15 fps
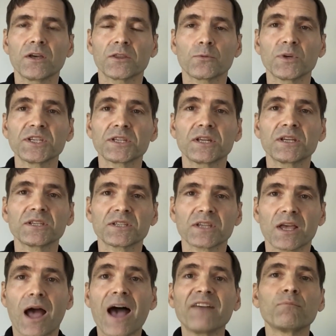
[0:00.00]
The reason
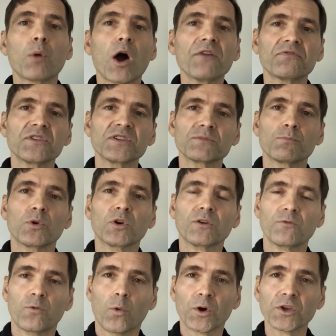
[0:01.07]
is I bought this book
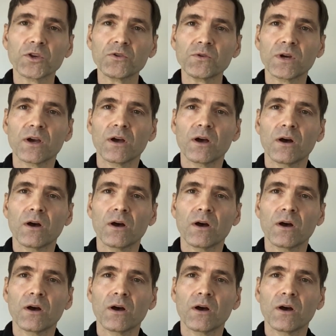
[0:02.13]
for you.